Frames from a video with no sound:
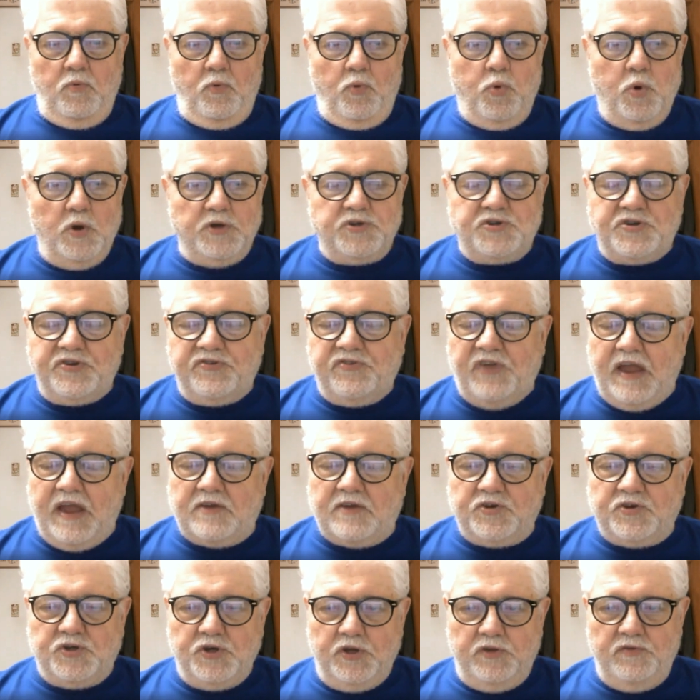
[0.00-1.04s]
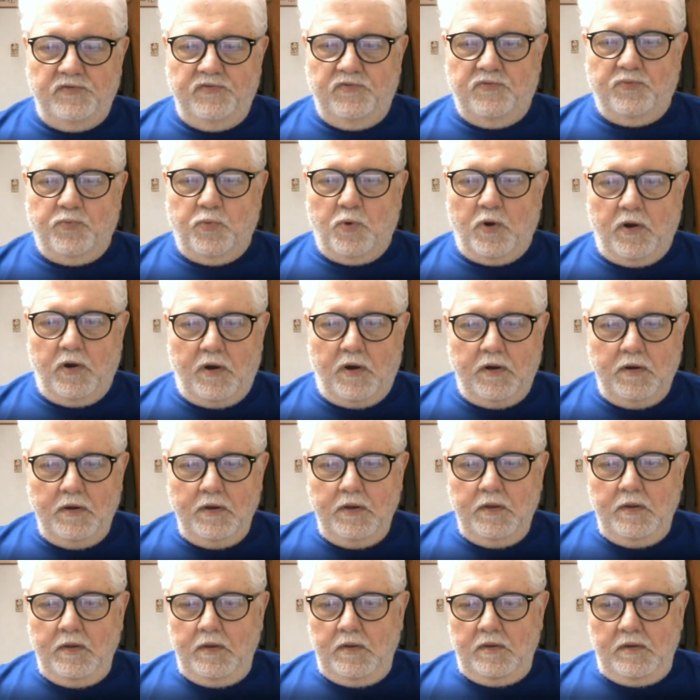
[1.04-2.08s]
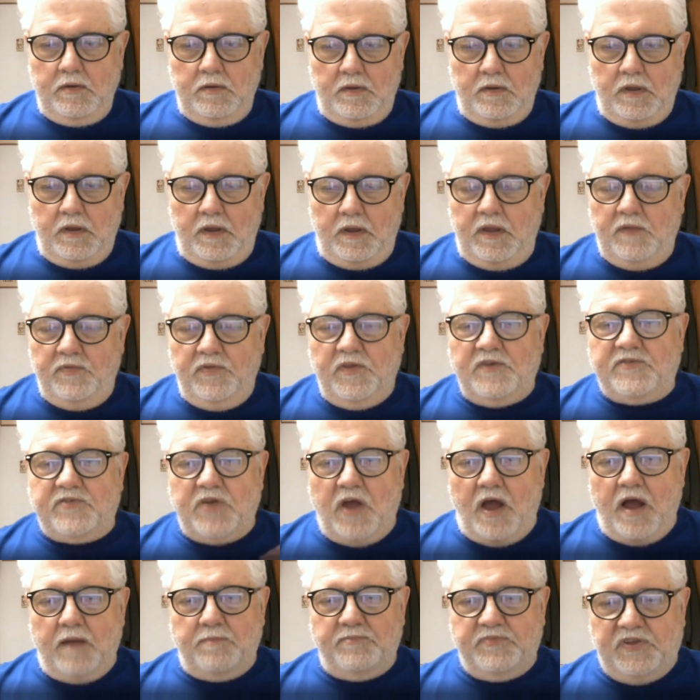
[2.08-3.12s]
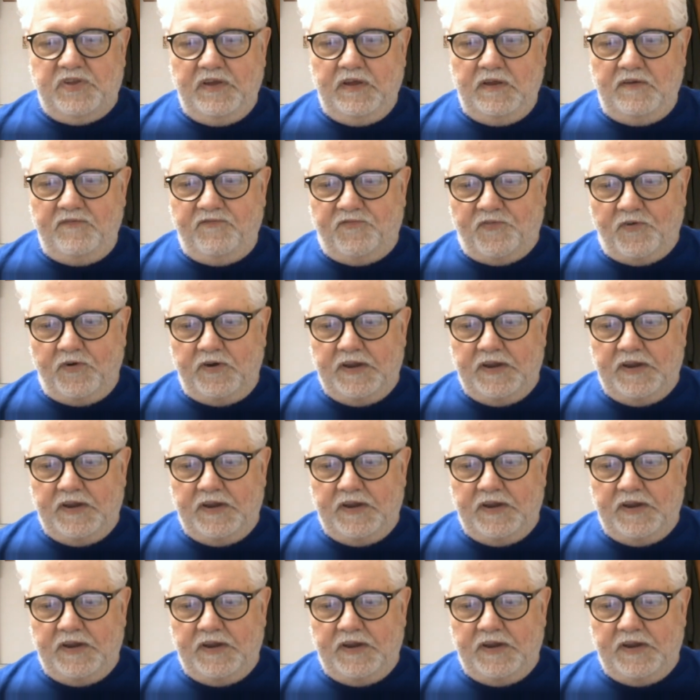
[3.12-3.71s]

which sections were in the top 10 for